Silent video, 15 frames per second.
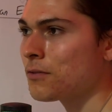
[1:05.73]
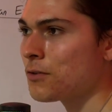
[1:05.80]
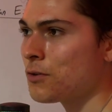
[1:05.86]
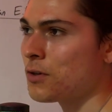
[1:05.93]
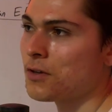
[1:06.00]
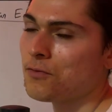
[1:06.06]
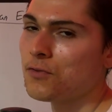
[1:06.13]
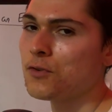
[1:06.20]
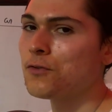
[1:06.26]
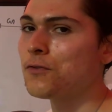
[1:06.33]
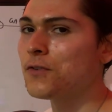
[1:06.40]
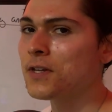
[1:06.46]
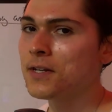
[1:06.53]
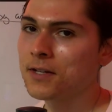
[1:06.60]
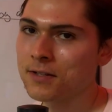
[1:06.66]
you can view
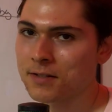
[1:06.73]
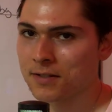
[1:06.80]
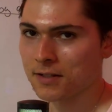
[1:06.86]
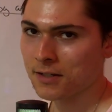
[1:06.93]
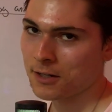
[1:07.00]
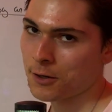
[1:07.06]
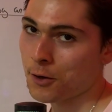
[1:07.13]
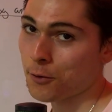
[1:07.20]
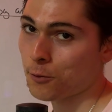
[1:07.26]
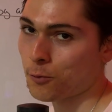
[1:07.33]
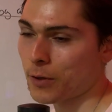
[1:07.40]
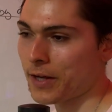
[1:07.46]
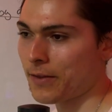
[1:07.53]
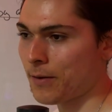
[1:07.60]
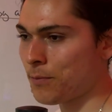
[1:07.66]
fitness in another
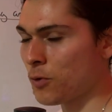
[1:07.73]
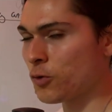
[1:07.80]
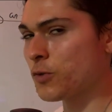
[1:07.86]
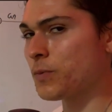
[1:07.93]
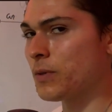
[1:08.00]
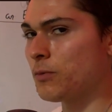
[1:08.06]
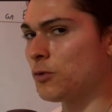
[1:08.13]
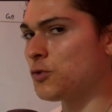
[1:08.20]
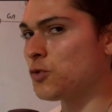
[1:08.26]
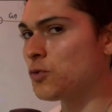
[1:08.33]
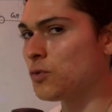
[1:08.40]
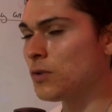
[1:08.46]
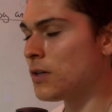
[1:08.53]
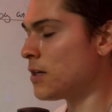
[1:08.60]
way that most people do.